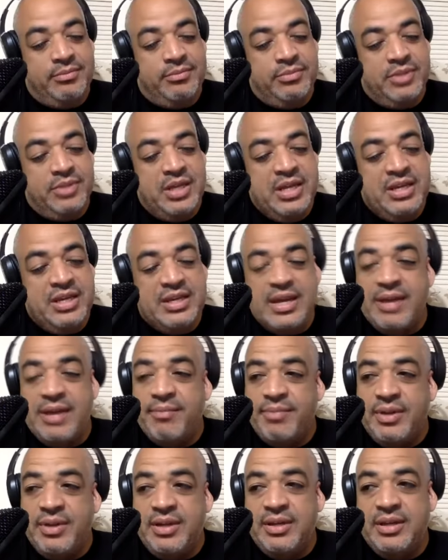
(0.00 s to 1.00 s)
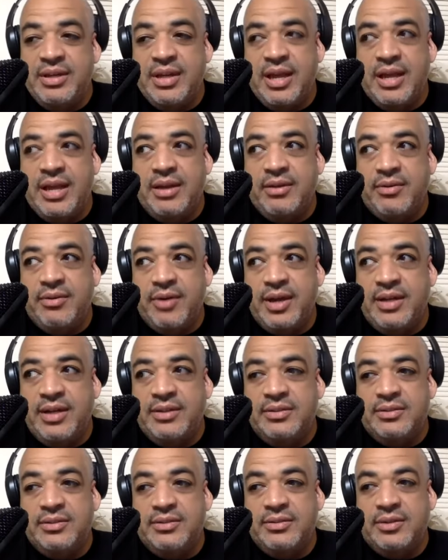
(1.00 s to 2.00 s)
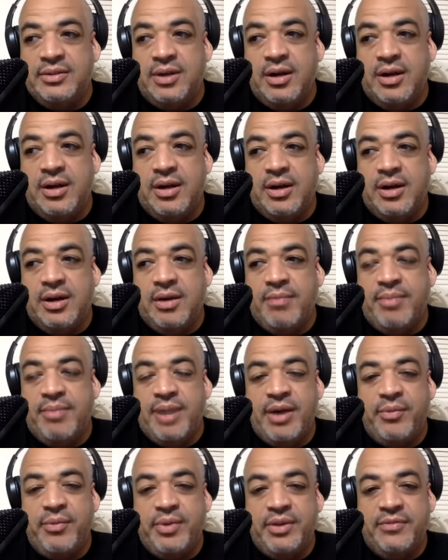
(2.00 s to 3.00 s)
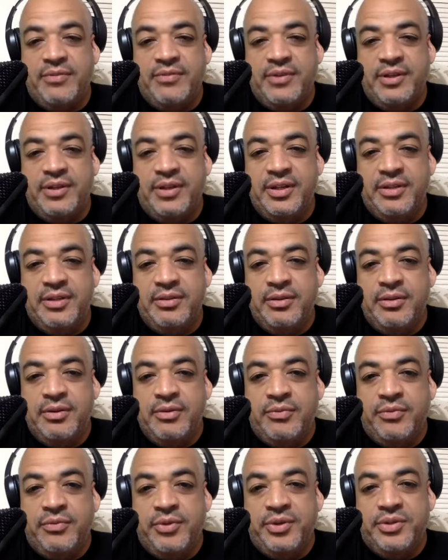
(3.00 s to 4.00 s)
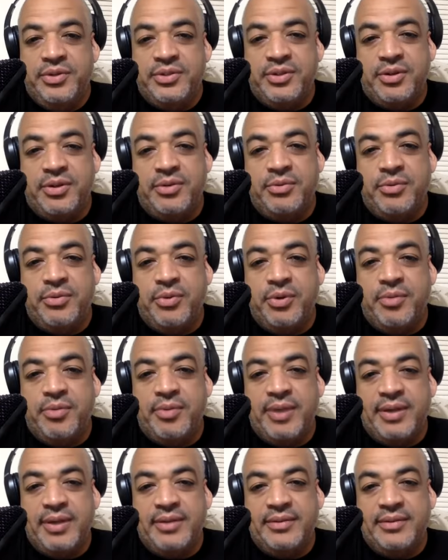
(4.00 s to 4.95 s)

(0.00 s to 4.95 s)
he can be a great bye week fill-in for your starting quarterback.